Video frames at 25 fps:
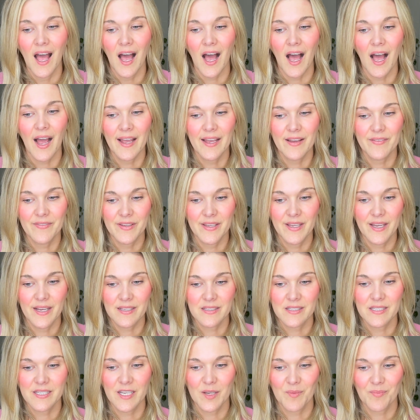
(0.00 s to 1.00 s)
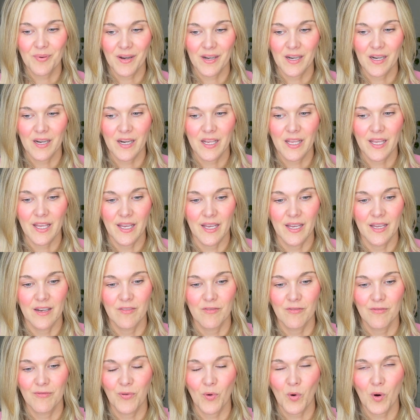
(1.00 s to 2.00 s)
I have yet to get pregnant
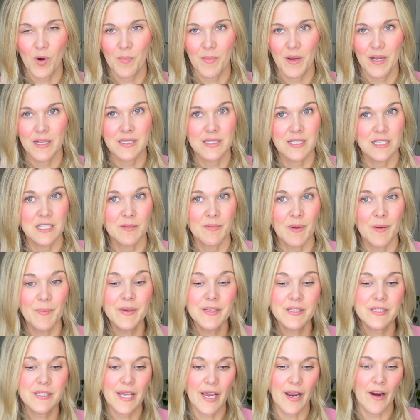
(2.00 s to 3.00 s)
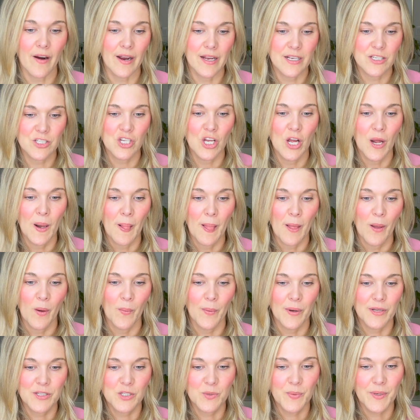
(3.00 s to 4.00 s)
again 4 months since my miscarriage.
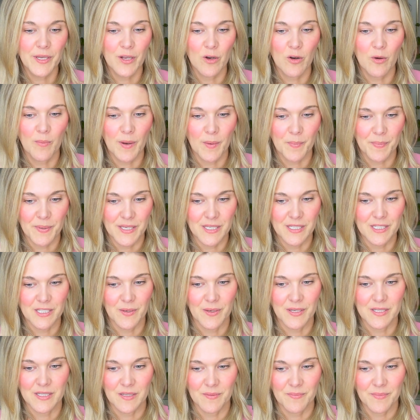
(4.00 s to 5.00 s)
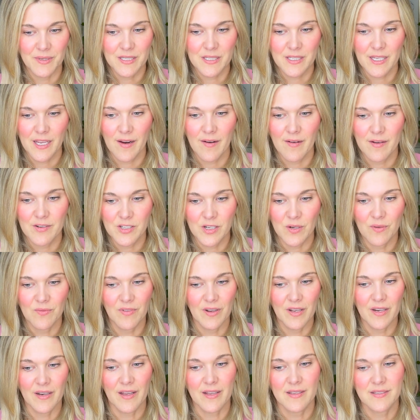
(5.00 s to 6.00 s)
What do we know about PCOS and miscarriage, and
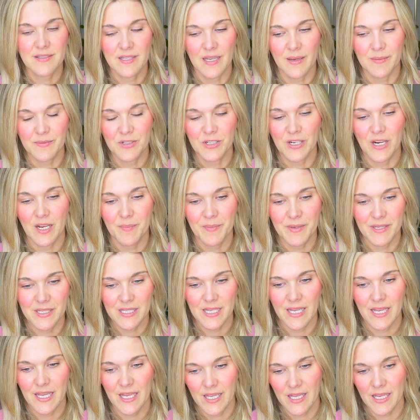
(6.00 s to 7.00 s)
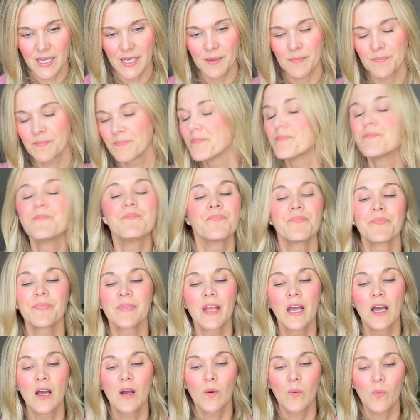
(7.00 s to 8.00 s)
what next steps should I be taking?
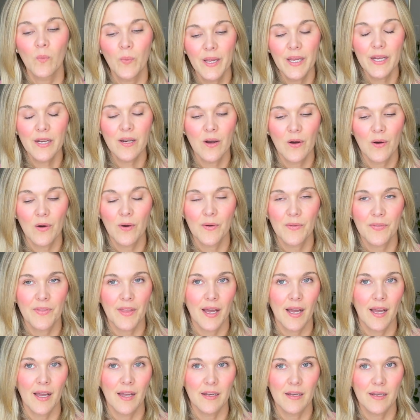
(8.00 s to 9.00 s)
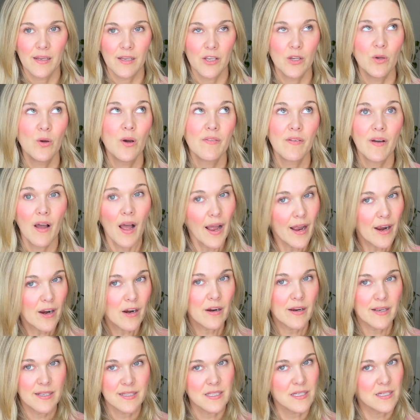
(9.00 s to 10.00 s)
We know that you have a
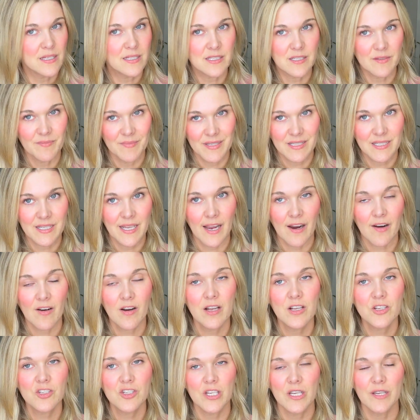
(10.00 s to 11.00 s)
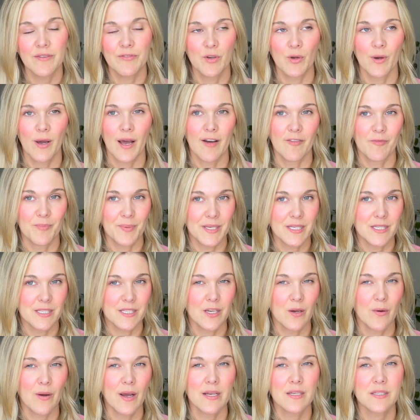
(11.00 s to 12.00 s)
higher incidence of miscarriage if you have
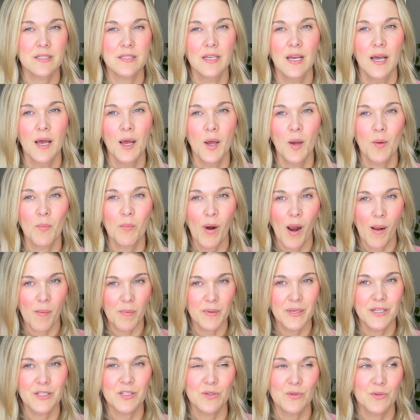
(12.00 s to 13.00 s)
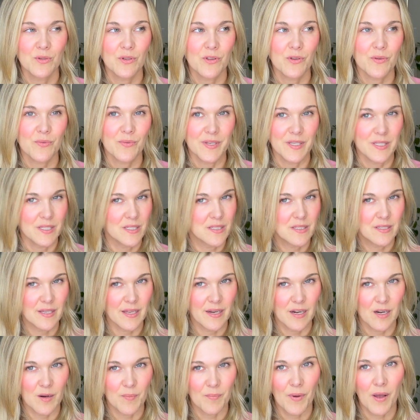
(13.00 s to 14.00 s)
PCOS, probably due to the reasons
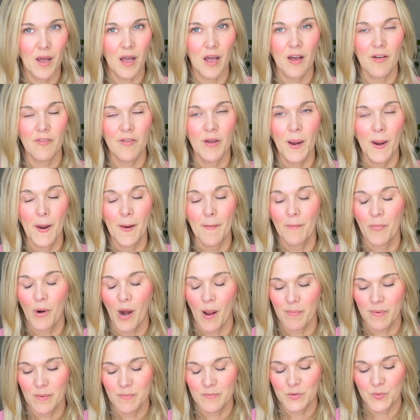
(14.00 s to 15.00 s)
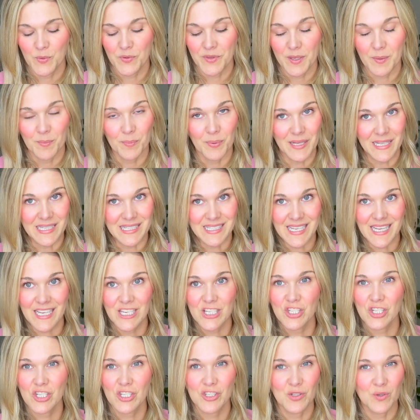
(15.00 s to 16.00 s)
stated above, problems with
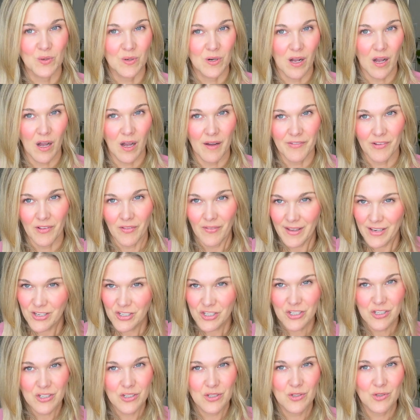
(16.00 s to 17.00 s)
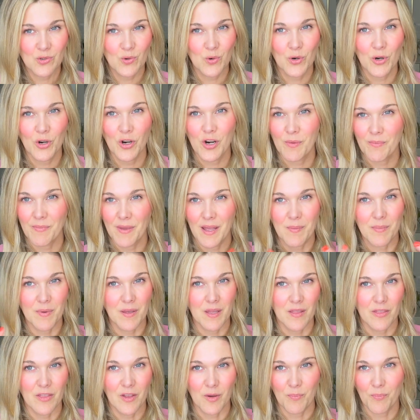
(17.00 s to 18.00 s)
implantation due to ovulation disorder,
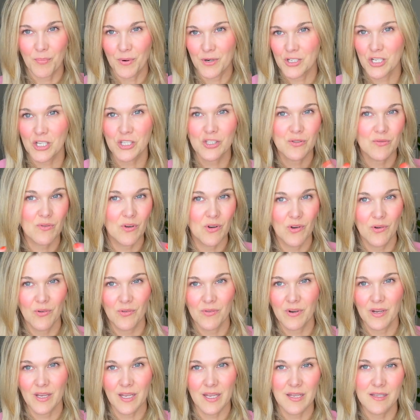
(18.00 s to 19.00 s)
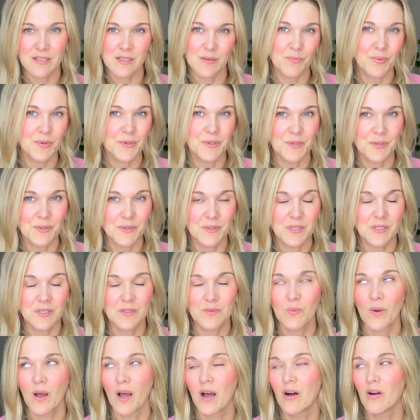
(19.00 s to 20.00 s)
maybe the progesterone isn't produced
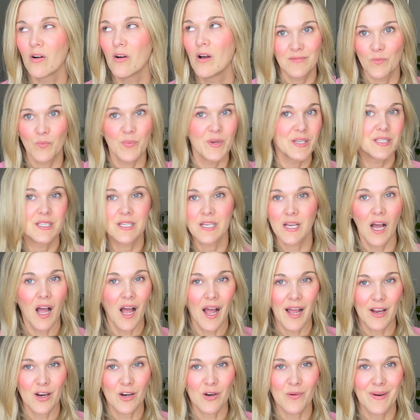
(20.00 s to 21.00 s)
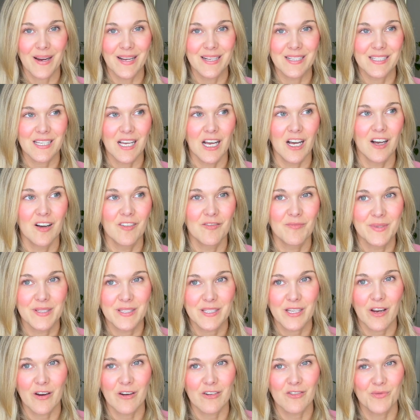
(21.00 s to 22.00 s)
as well. We see higher rates of
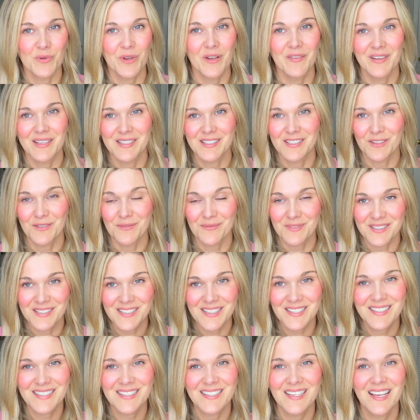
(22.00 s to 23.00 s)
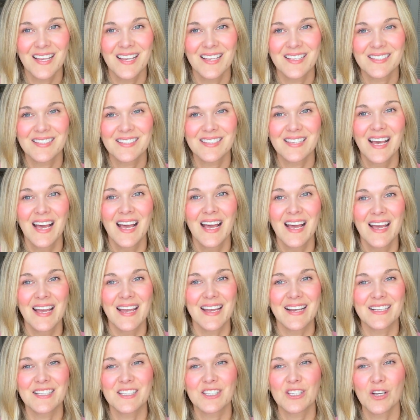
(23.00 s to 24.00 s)
miscarriage when you have insulin resistance,
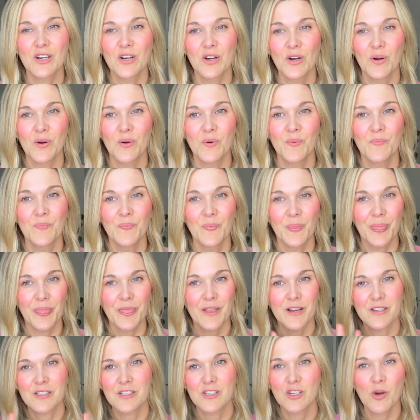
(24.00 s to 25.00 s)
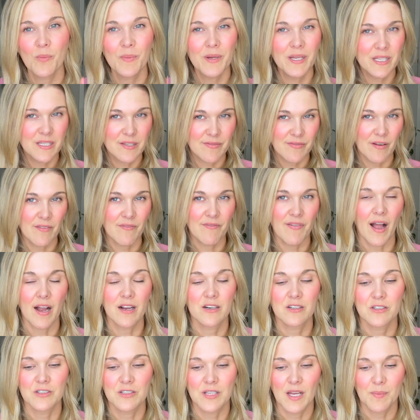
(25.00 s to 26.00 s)
and so there's so many different
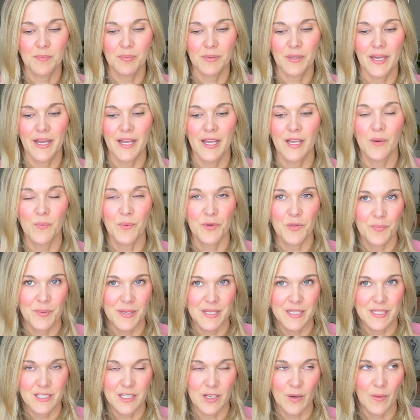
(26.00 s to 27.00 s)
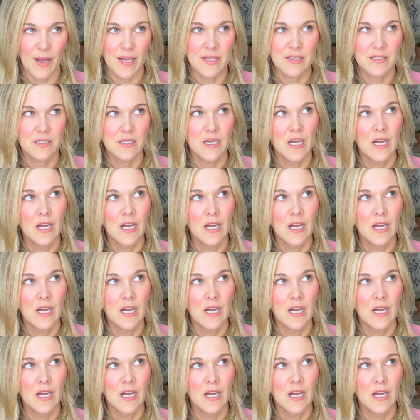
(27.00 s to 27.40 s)
factors at play with PCOS.